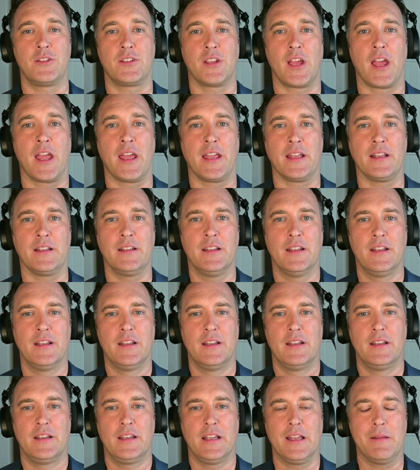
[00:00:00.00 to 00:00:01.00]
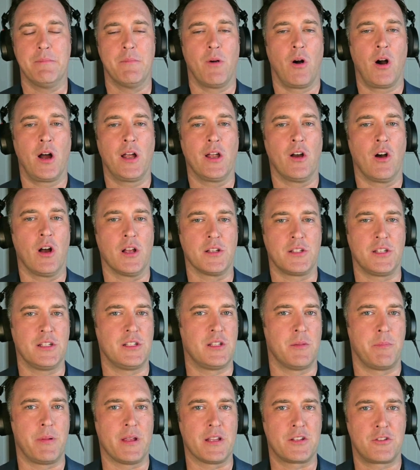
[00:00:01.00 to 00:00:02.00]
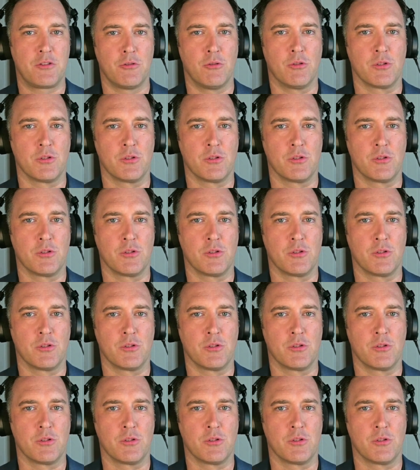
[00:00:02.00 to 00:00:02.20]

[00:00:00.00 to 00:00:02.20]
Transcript: saying, in my eyes, he's the best